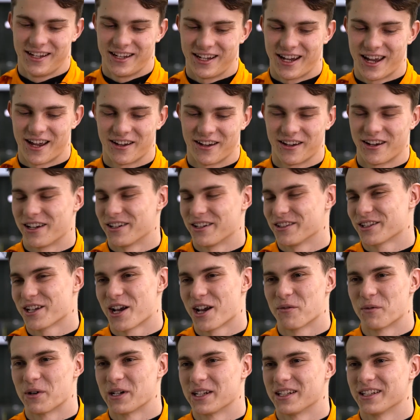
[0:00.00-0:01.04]
Yeah, I just
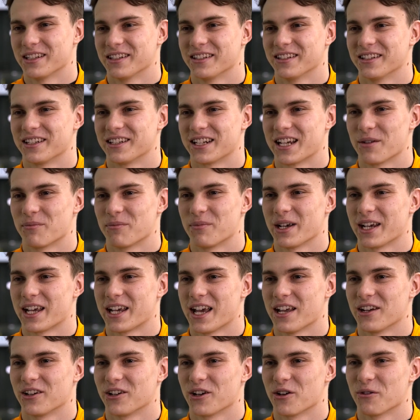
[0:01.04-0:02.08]
can't wait to get back
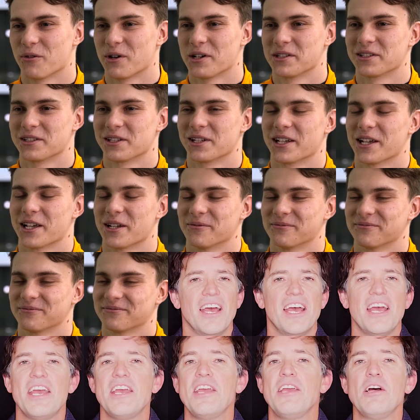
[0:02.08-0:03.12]
out and go racing again.
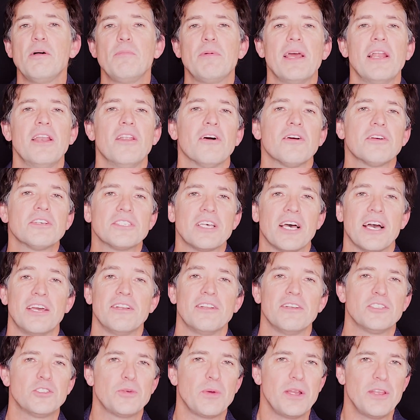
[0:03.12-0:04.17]
He'll be
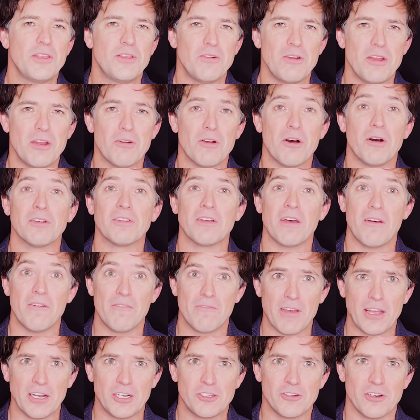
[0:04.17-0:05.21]
alongside 23-year-old
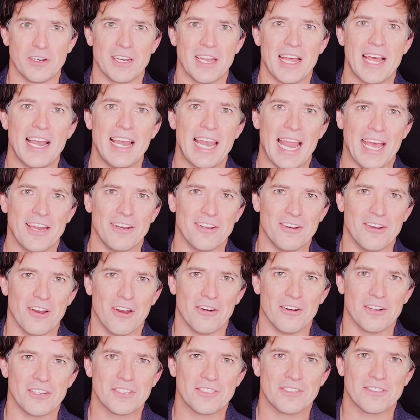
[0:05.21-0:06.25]
veteran Lando
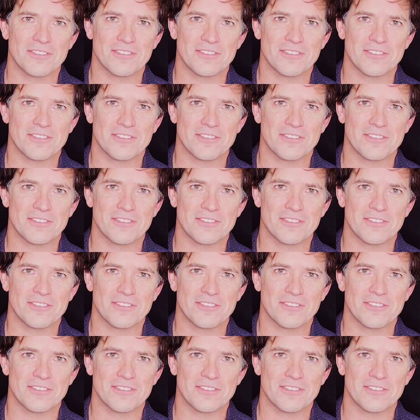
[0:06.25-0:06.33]
Norris.